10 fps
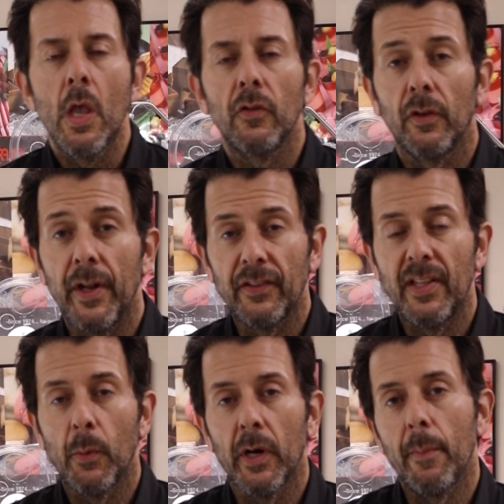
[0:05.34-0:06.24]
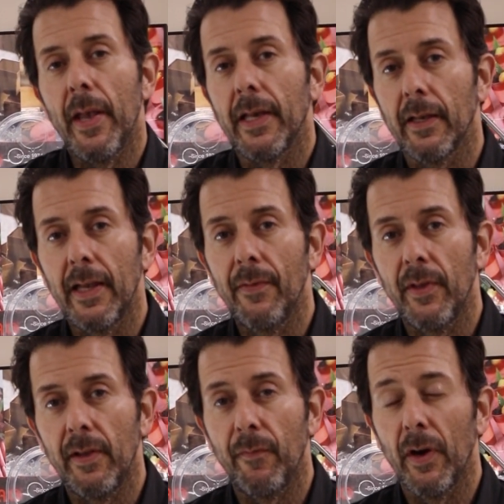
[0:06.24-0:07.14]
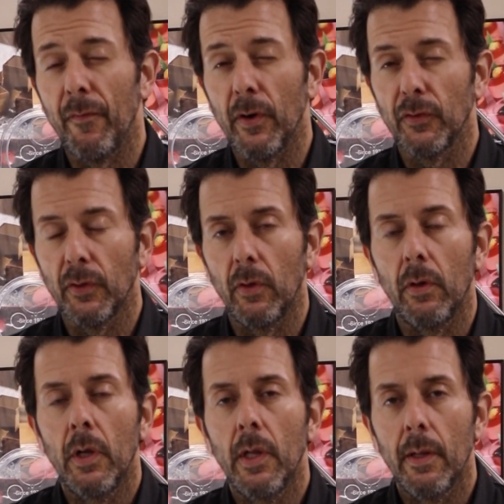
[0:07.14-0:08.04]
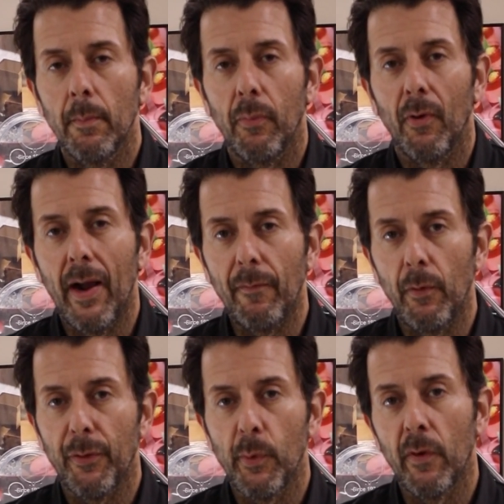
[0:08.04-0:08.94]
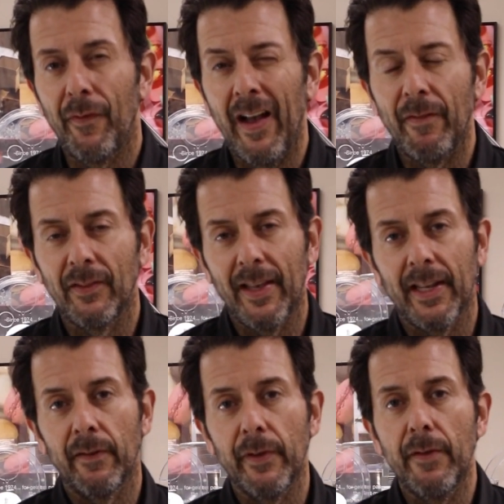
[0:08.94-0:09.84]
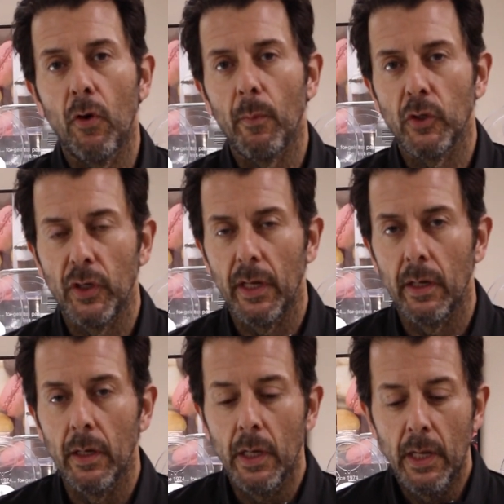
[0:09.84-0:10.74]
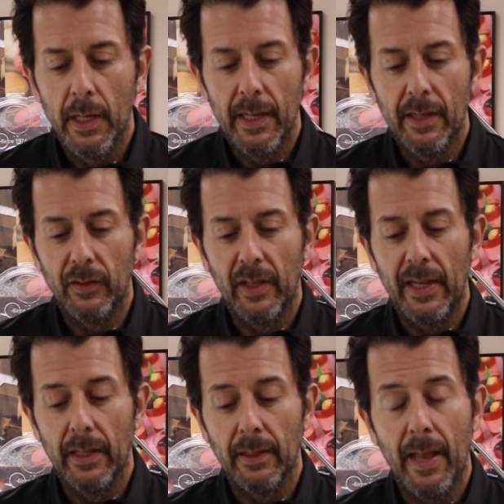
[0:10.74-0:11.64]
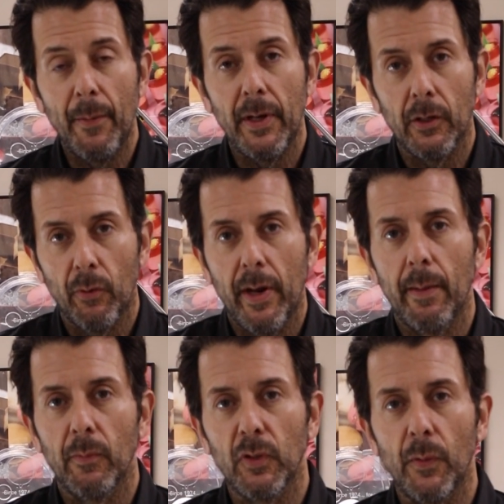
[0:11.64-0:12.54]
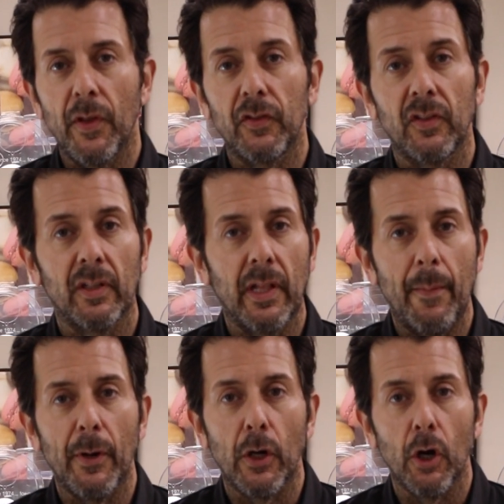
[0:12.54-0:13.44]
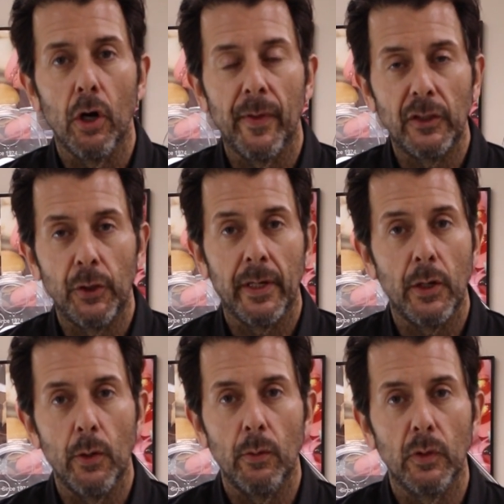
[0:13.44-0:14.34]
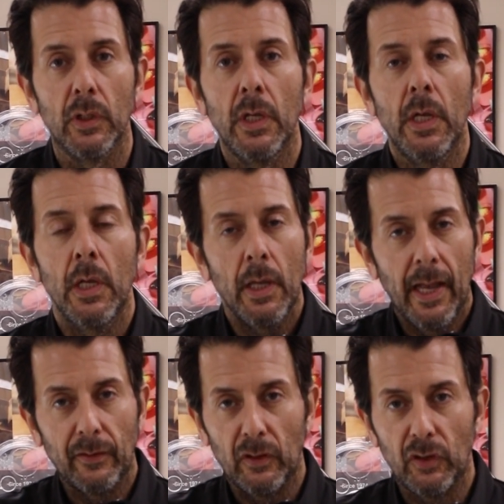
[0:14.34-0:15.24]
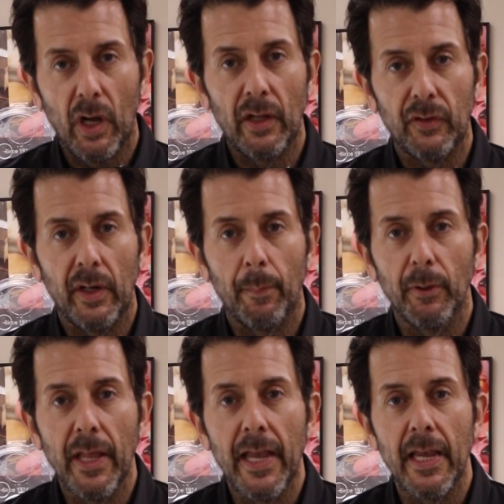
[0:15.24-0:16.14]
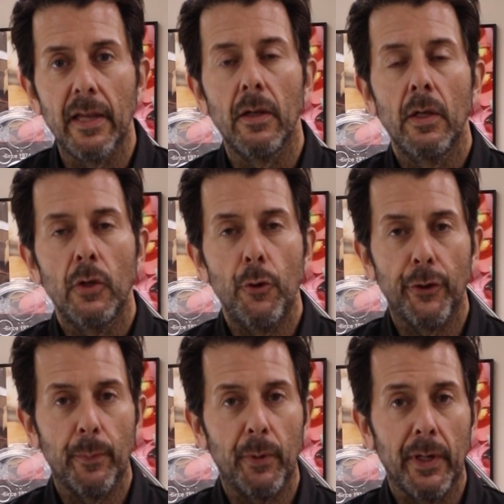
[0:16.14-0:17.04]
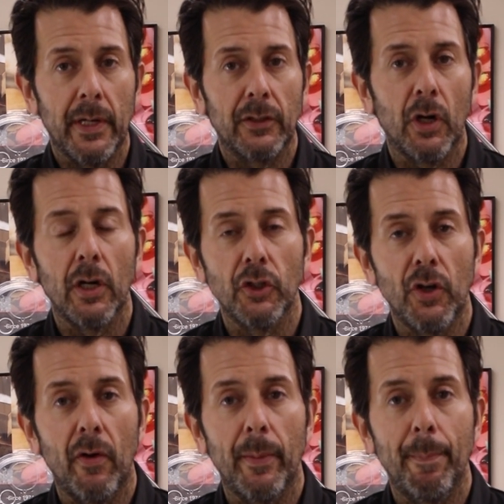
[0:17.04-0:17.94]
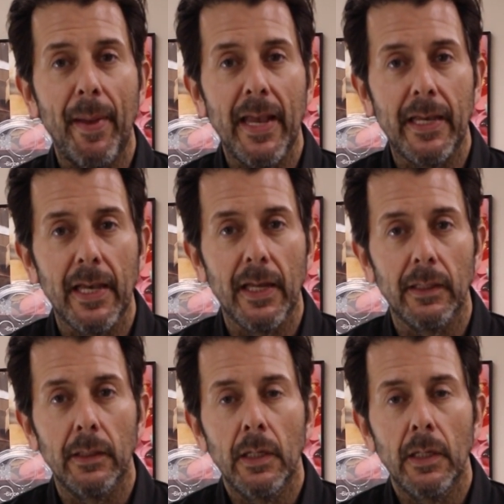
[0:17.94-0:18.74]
So the next thing we're going to make in the very versatile Bravo 305 Executive Evo machine is a lemon cream. So this is a lemon curd that you could use as a sauce on a plate. You could put it in a tart shell and bake it.